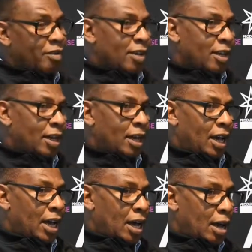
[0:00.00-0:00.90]
Right.
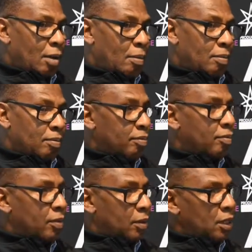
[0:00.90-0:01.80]
So he came to you for that
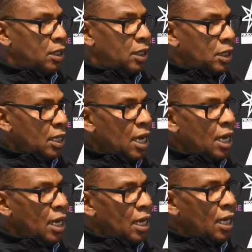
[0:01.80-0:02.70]
in the beginning, or you
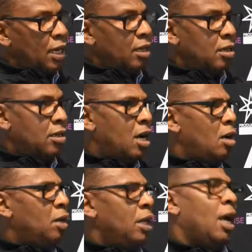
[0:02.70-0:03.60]

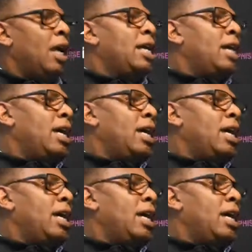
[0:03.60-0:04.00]
saw?